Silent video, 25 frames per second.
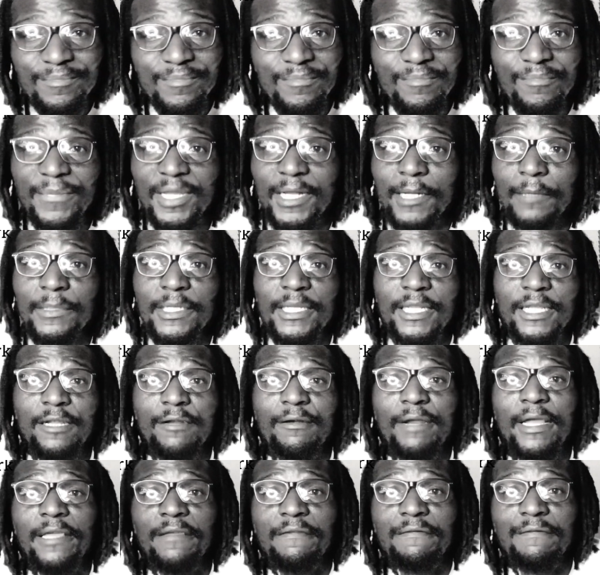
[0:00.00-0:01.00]
but I'm in a
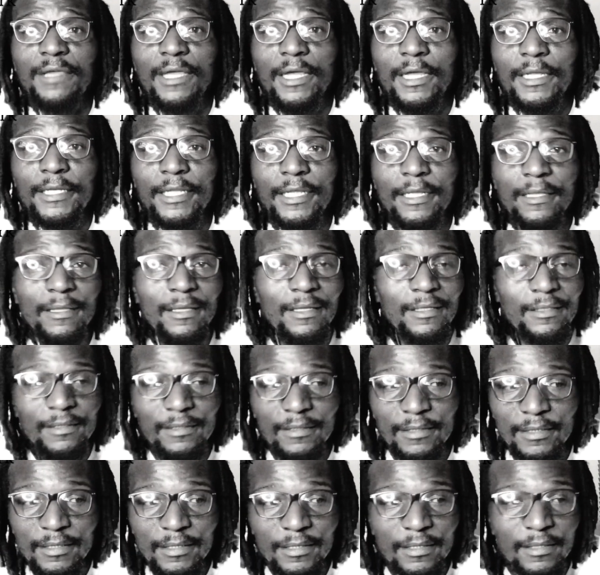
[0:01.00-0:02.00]
graveyard, and
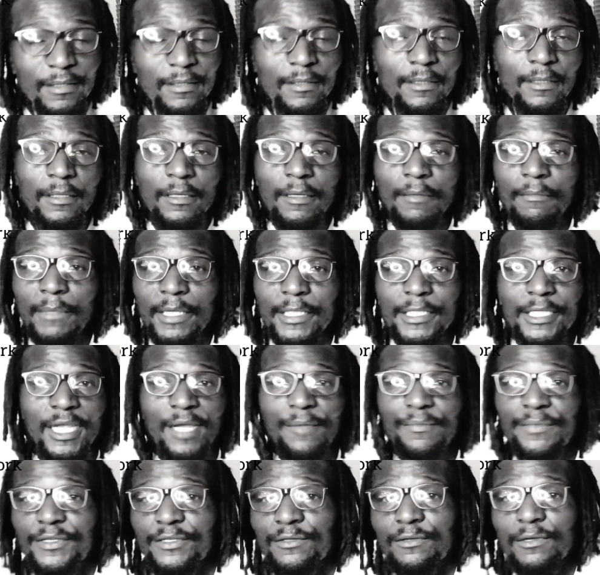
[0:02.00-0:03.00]
my
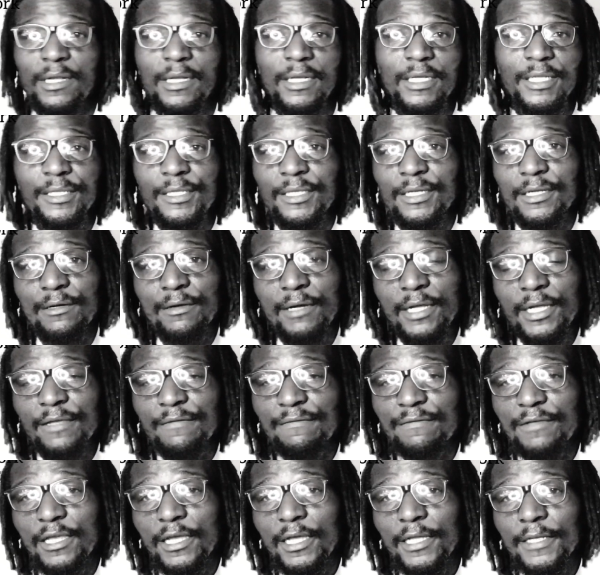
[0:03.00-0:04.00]
job is to clean the
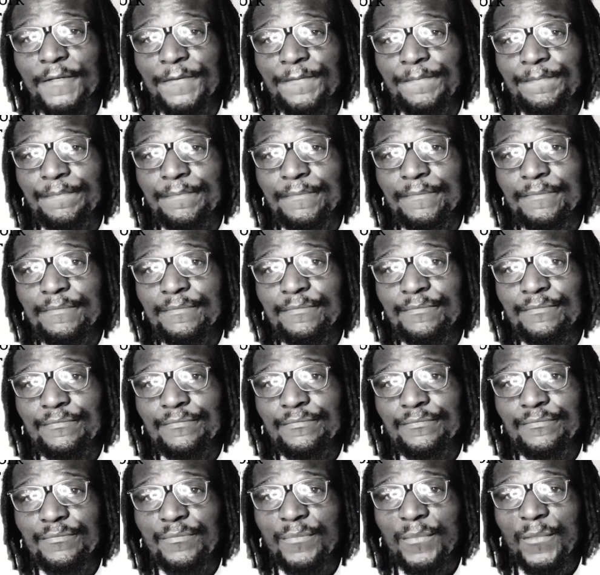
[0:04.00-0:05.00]
graveyard.
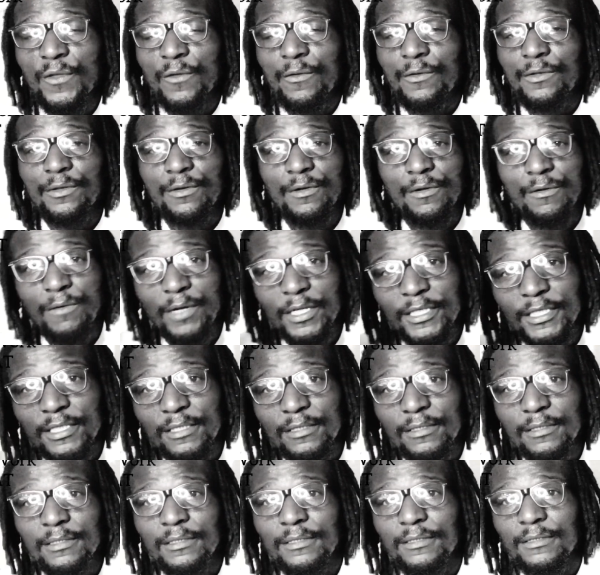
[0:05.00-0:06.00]
You know,
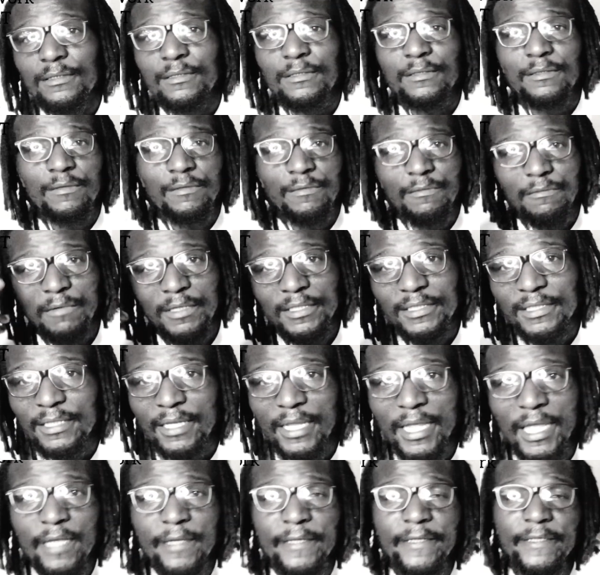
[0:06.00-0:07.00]
what's
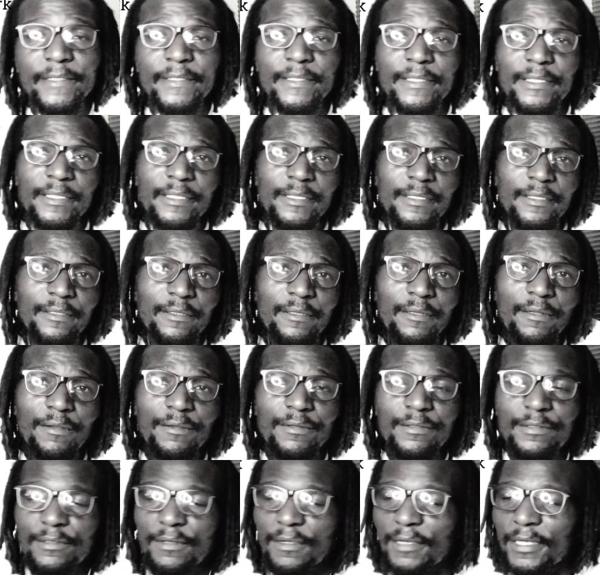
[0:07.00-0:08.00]
next? You know,
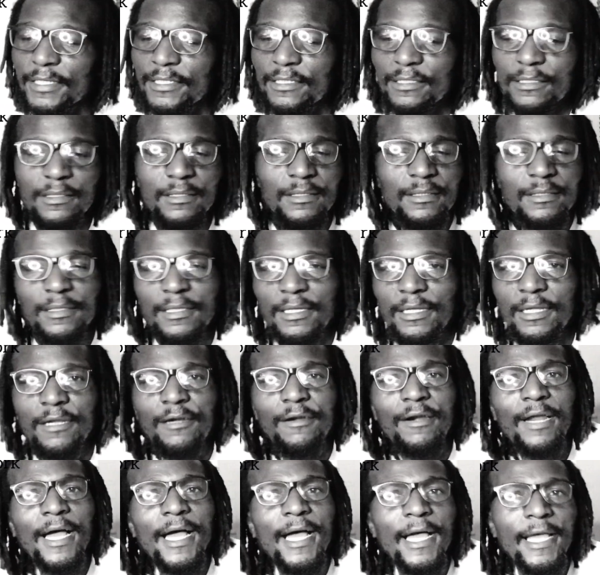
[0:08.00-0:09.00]
so I
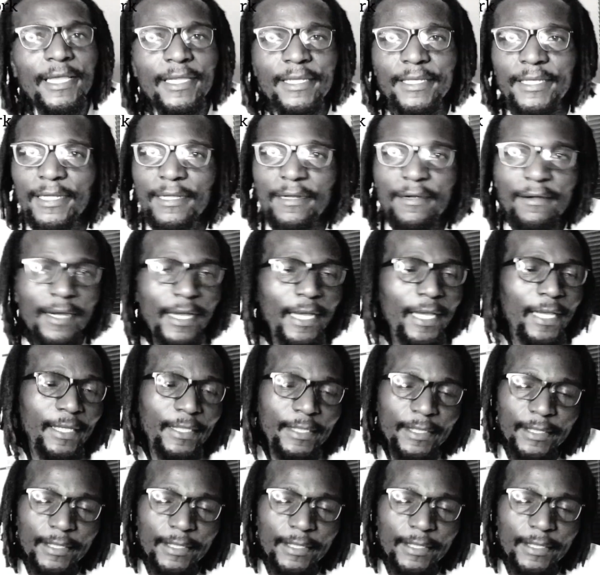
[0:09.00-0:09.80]
cried.